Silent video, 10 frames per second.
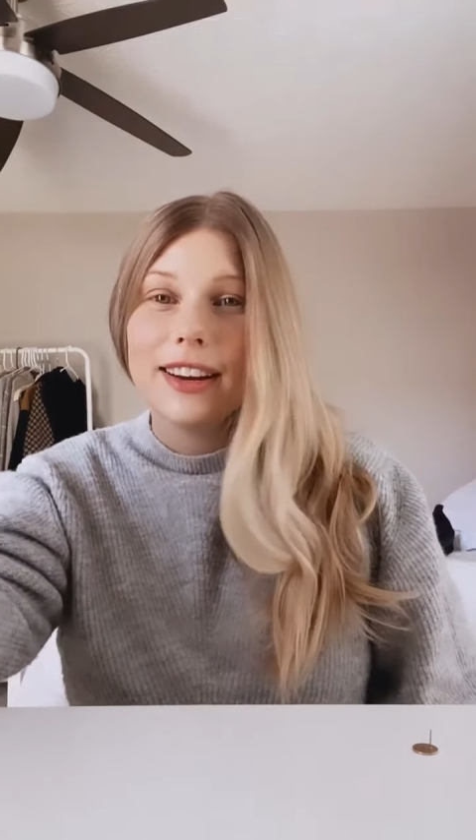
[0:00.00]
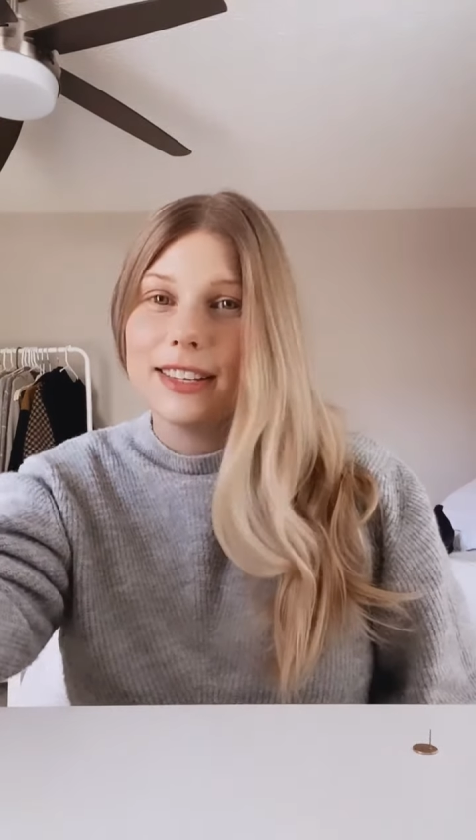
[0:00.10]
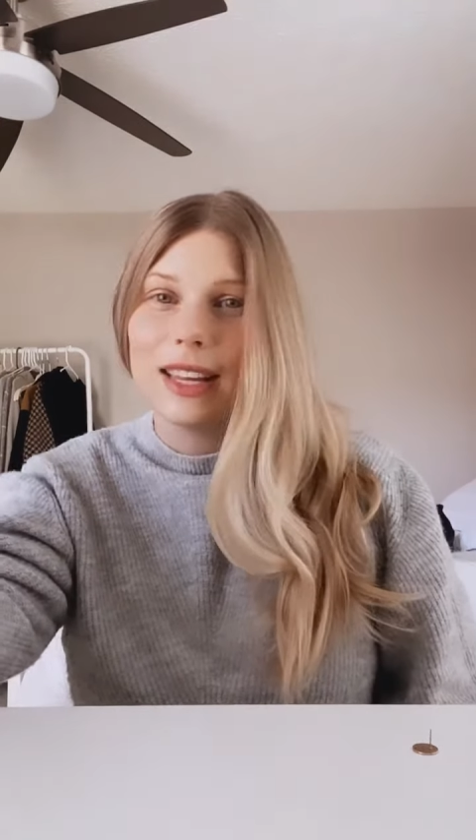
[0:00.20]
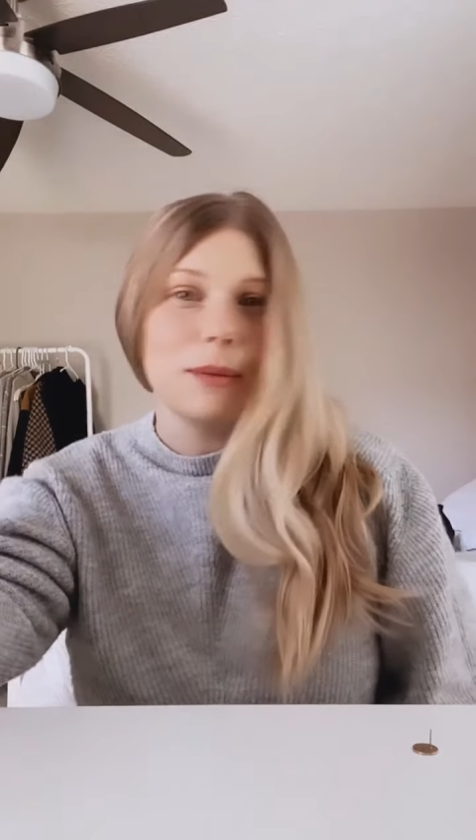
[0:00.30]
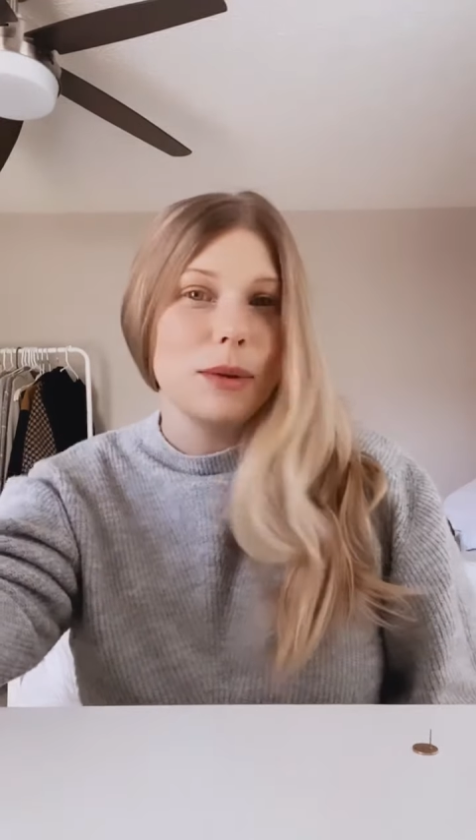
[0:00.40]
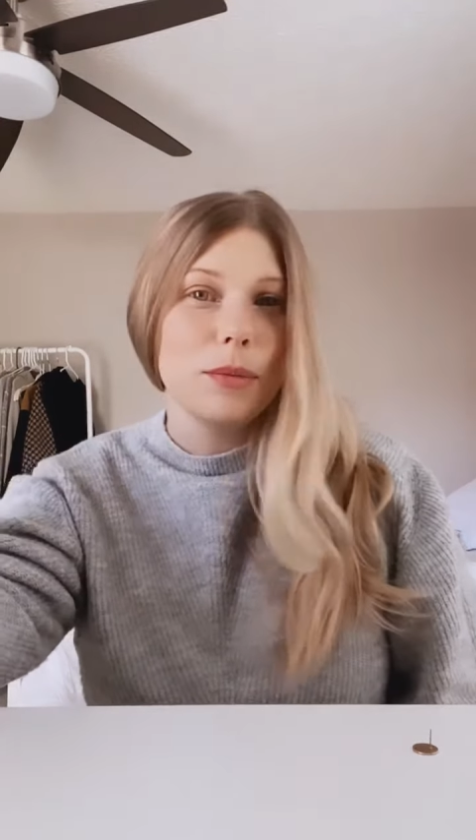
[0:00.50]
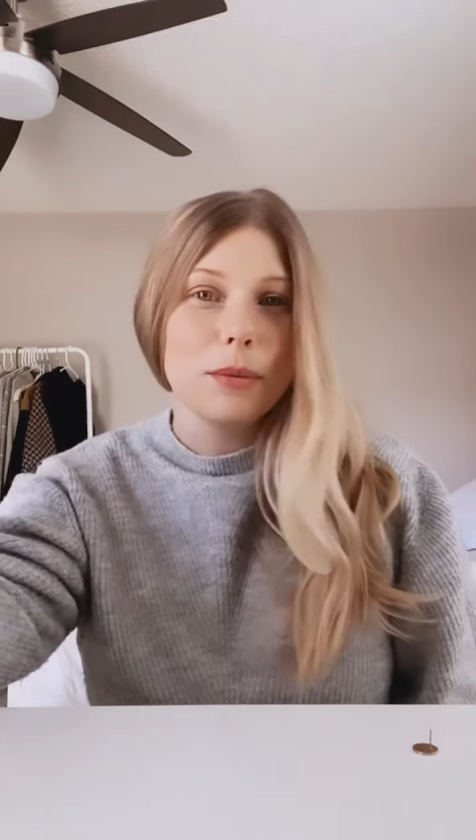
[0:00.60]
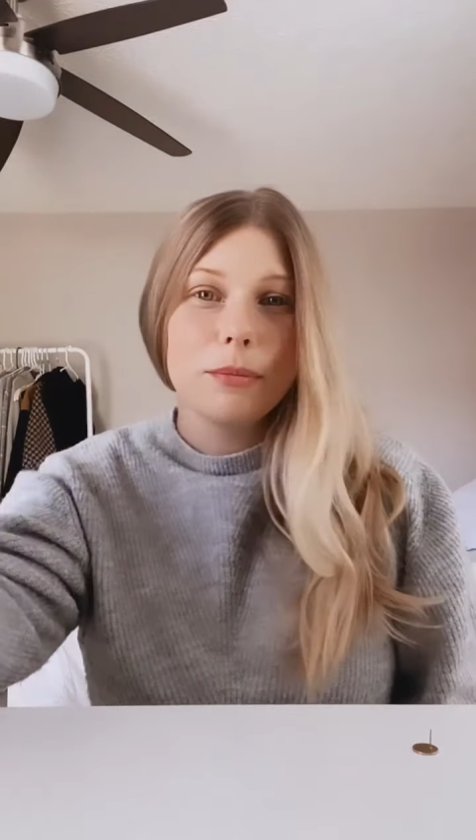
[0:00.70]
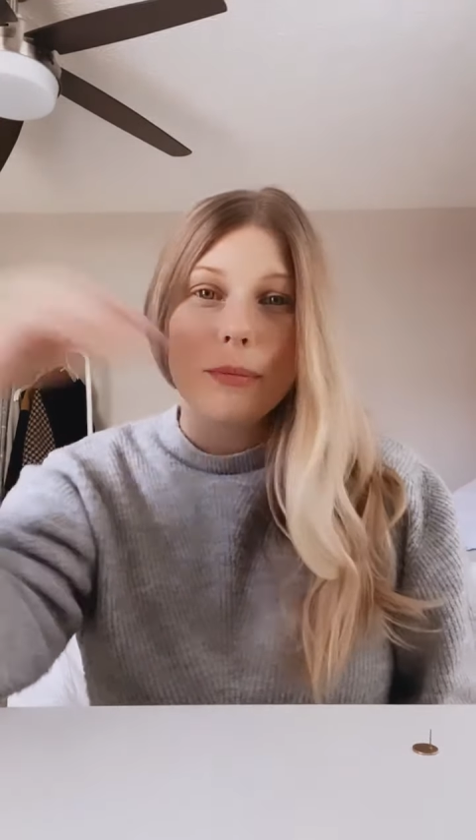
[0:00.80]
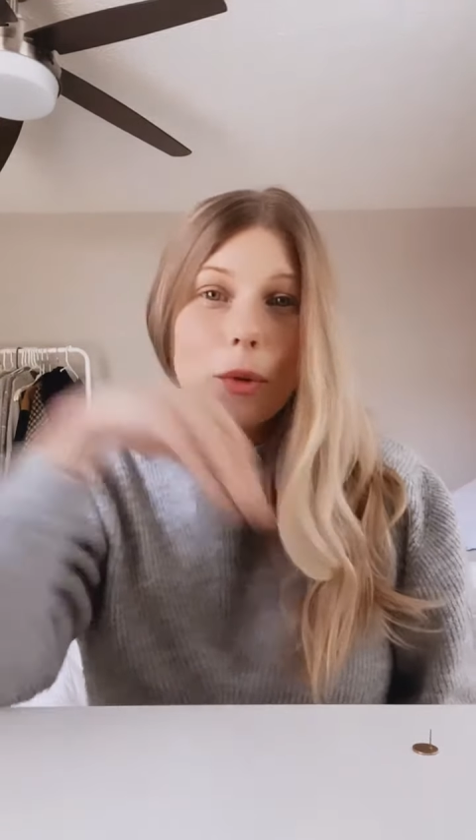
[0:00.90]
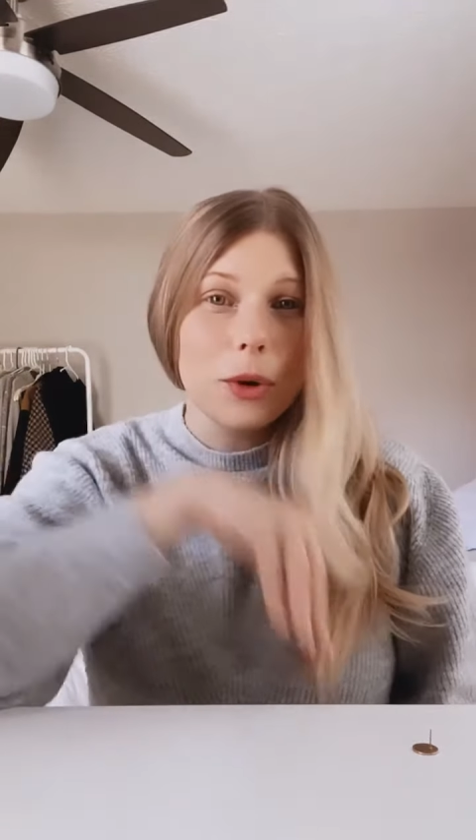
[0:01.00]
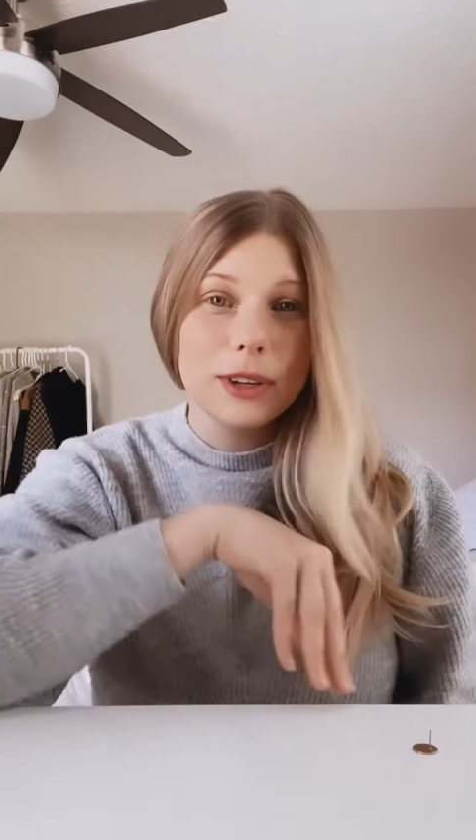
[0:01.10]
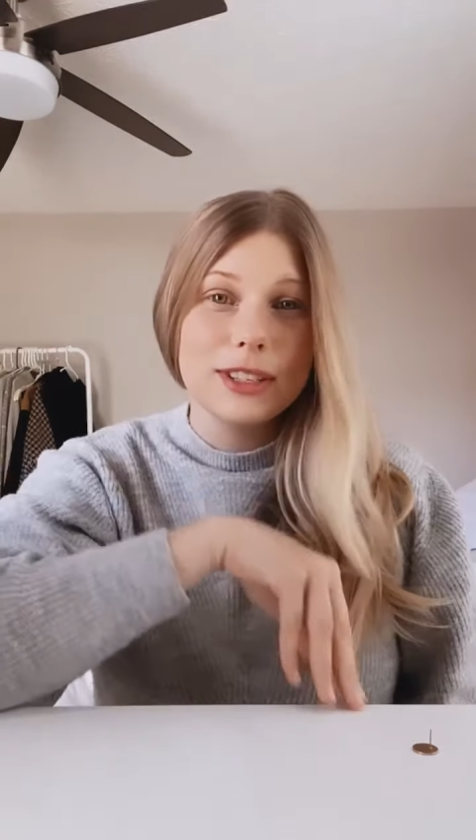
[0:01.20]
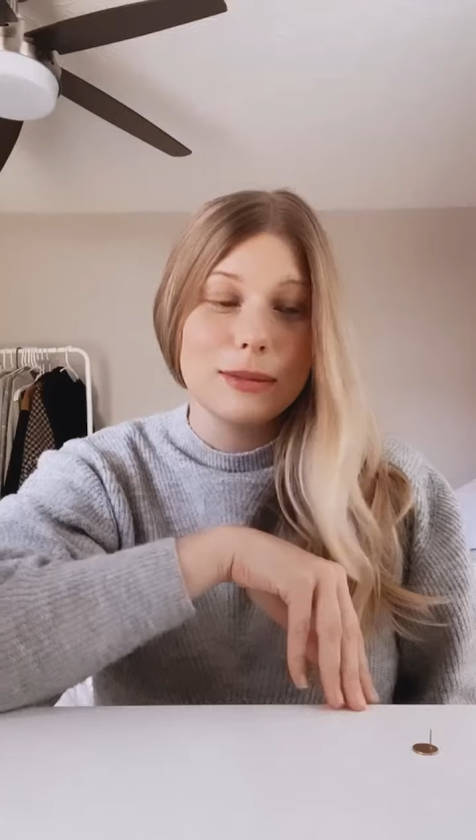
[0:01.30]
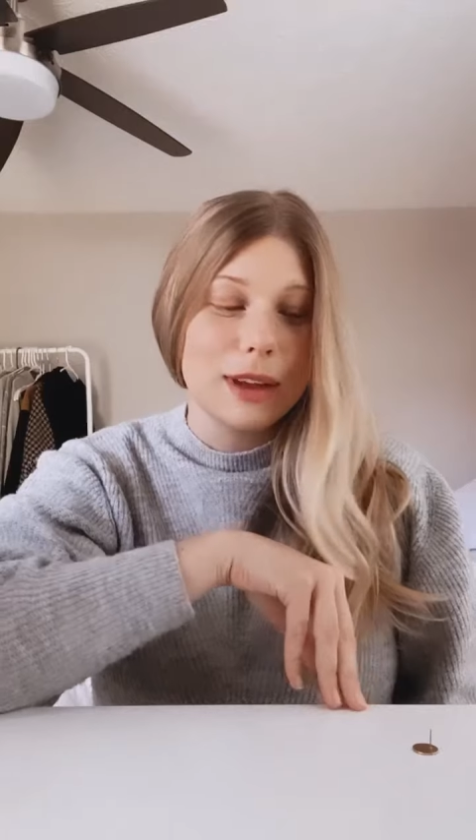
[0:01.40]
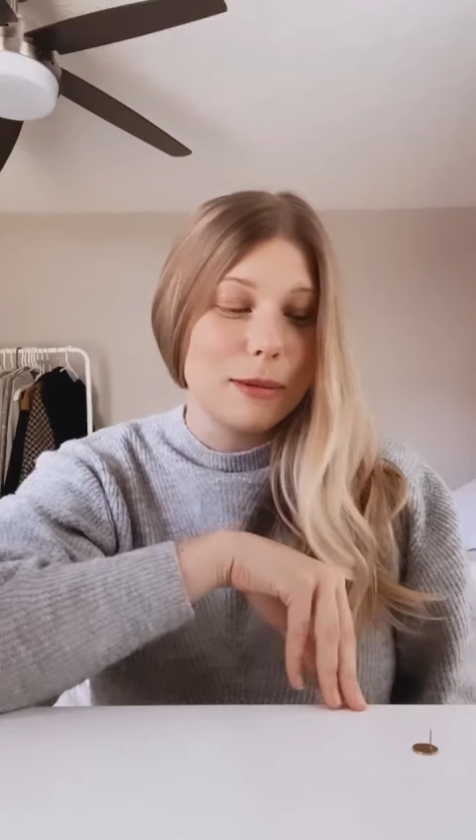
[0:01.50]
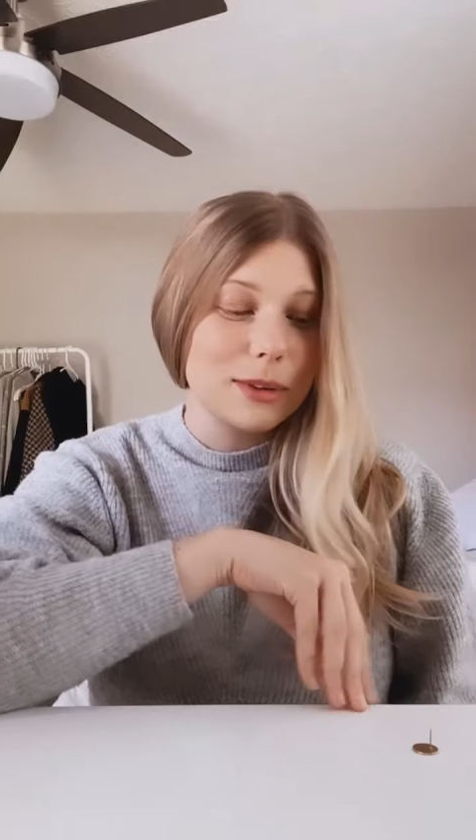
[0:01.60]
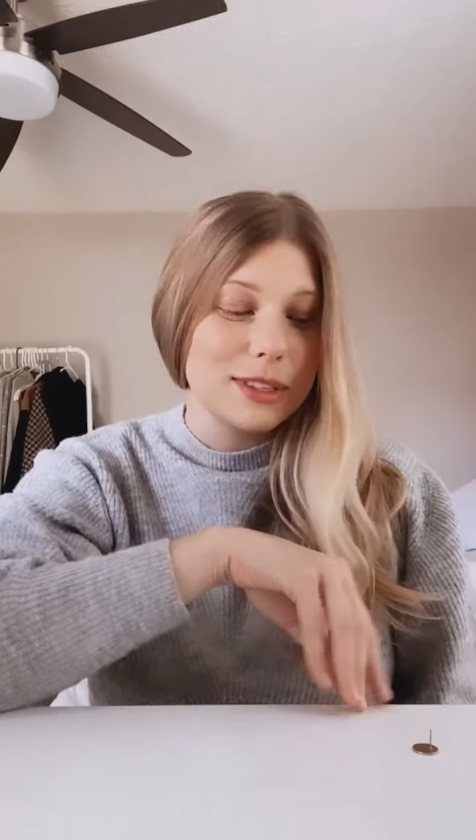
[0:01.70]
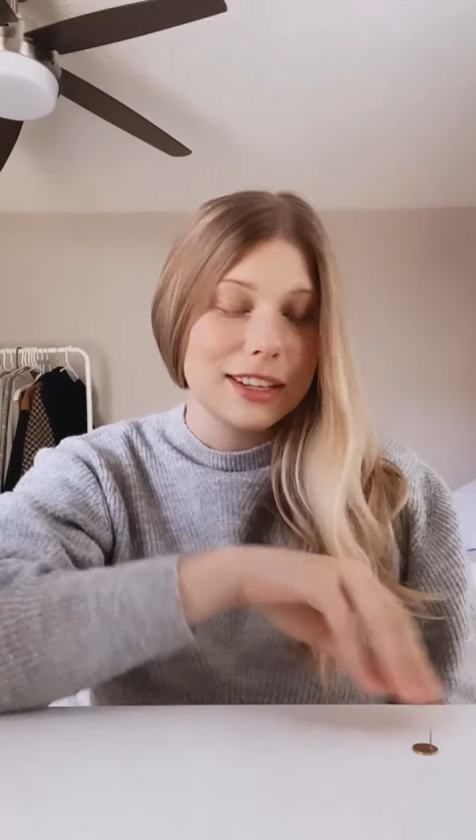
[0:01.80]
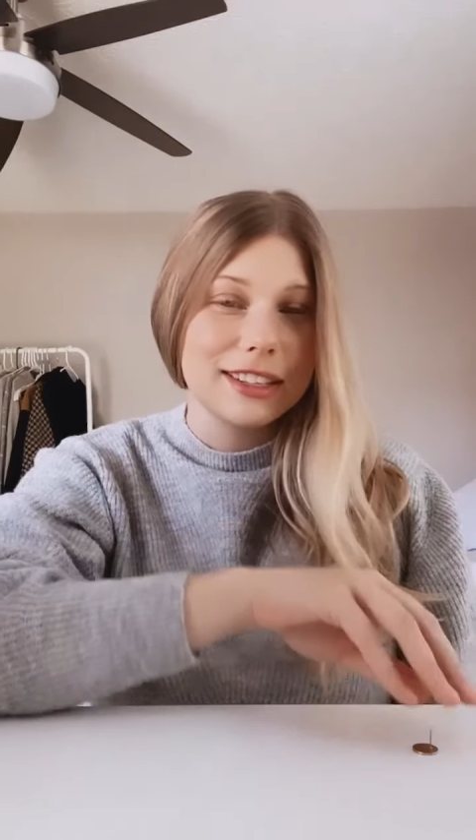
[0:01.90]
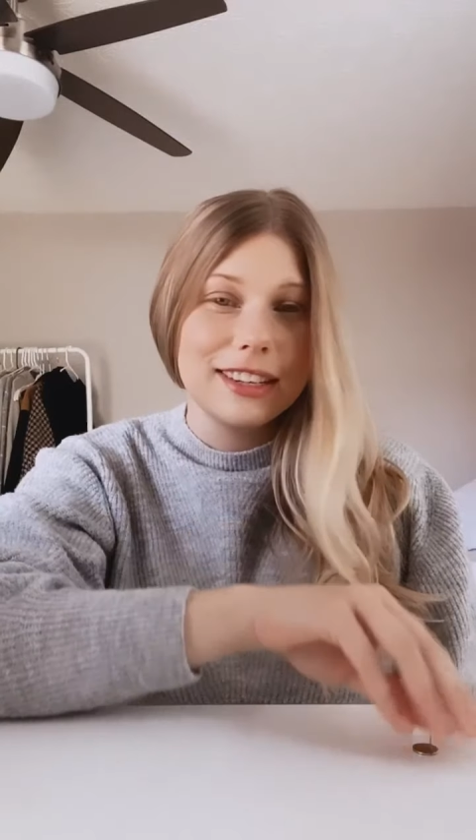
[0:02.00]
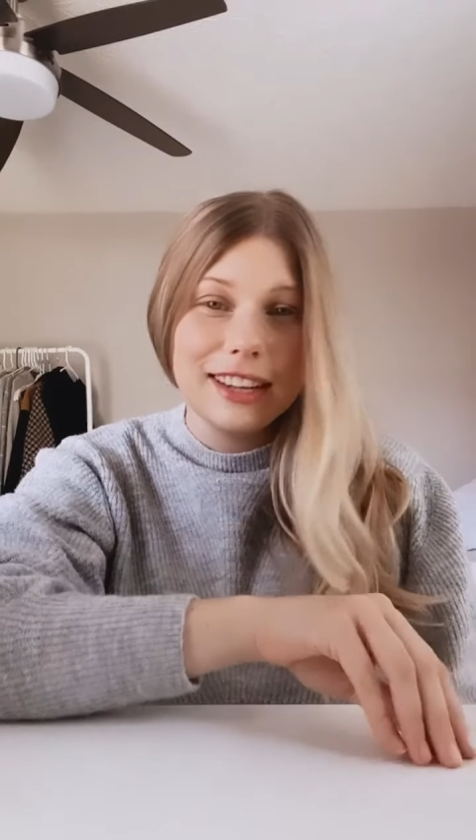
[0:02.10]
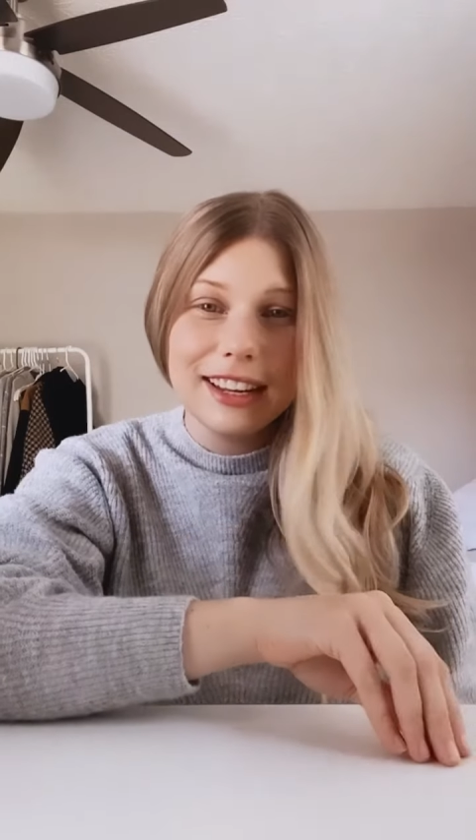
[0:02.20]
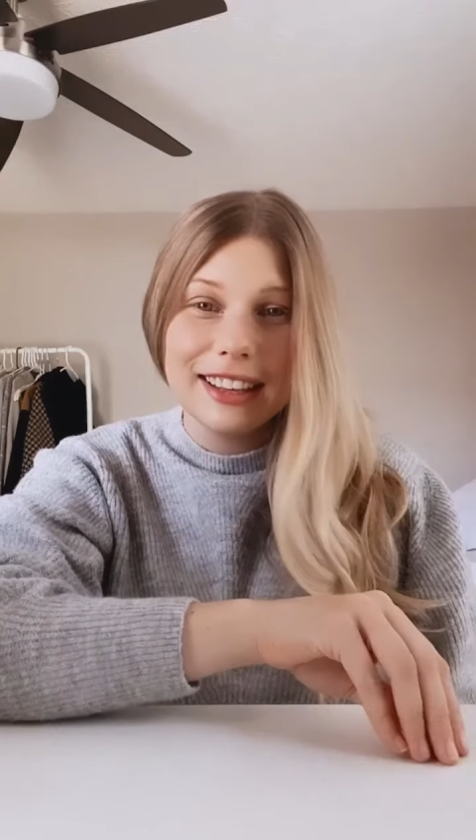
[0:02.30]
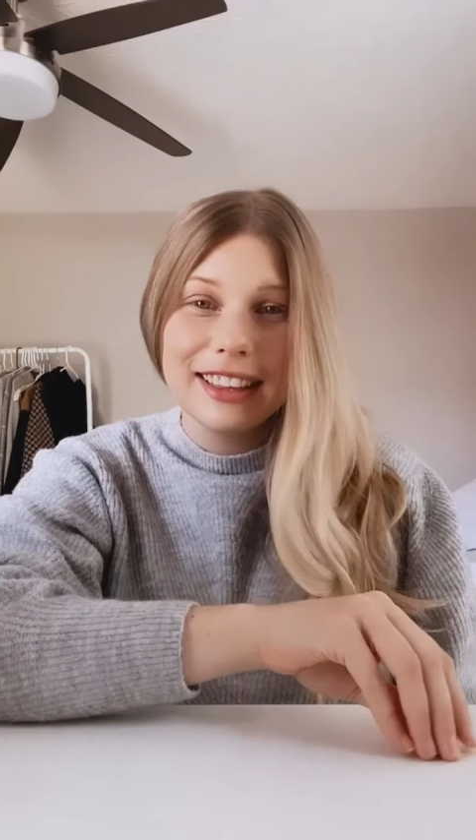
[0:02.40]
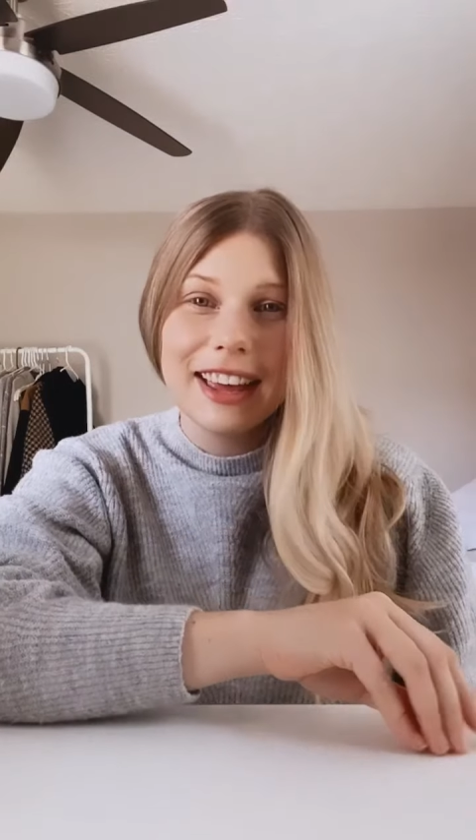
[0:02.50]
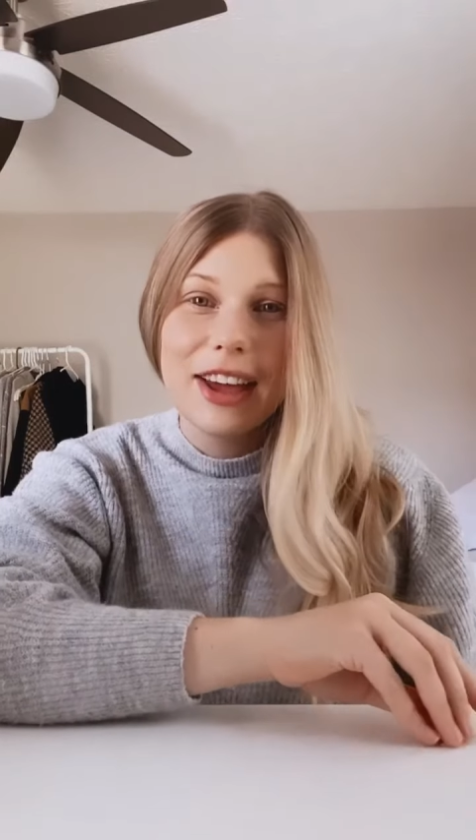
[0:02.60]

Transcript: He's going to be born September 16th.